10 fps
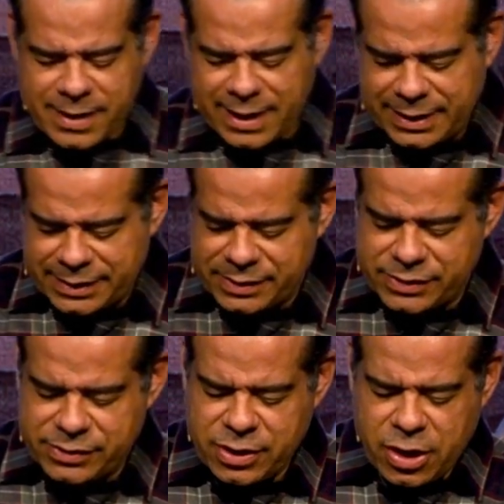
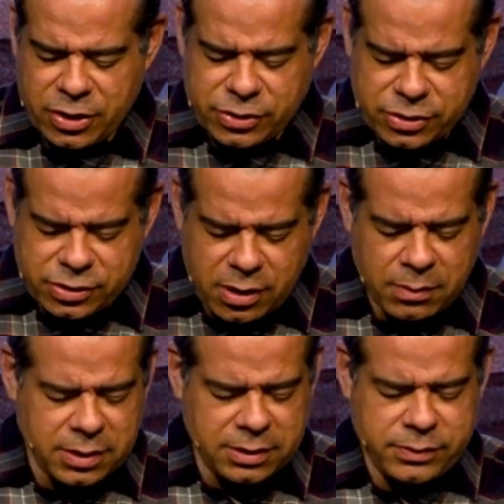is
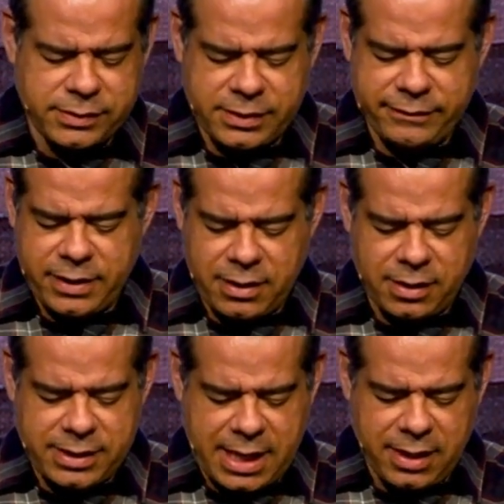so elusive in
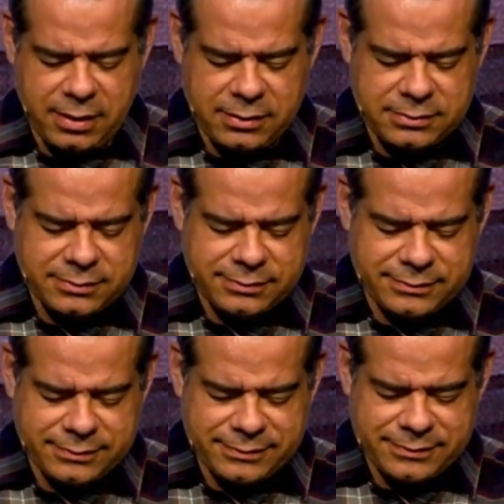our day,
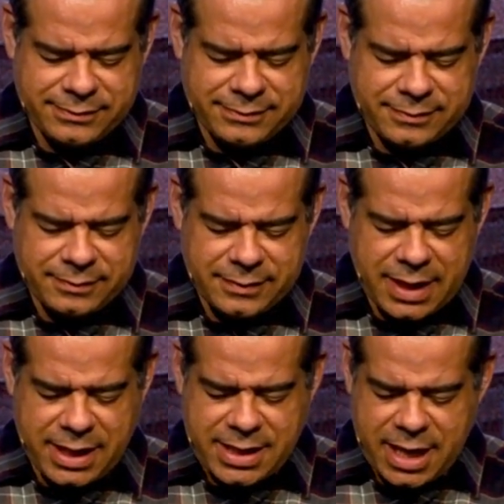
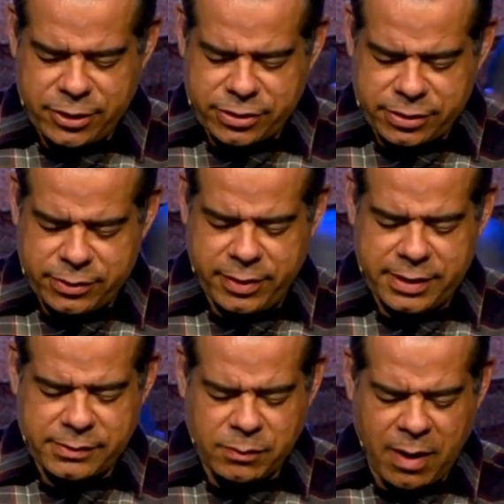and yet truth
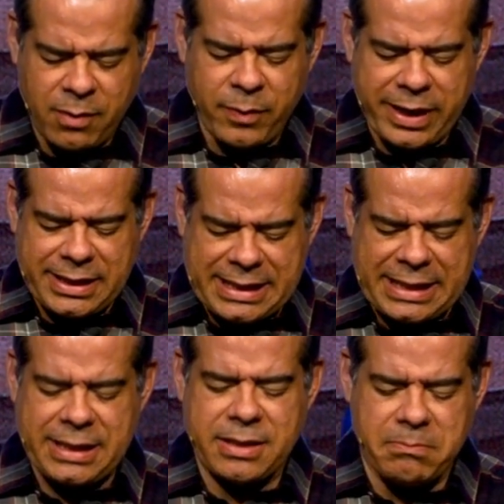is what we
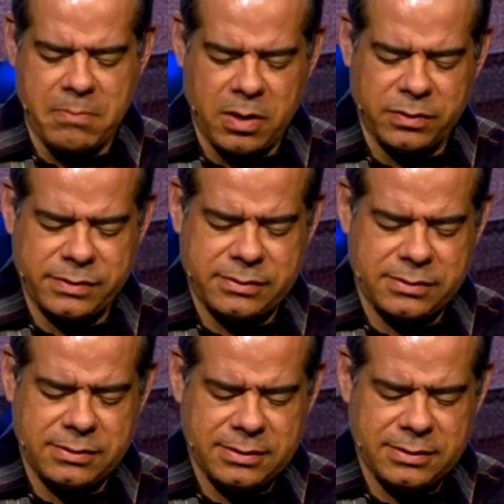need the most.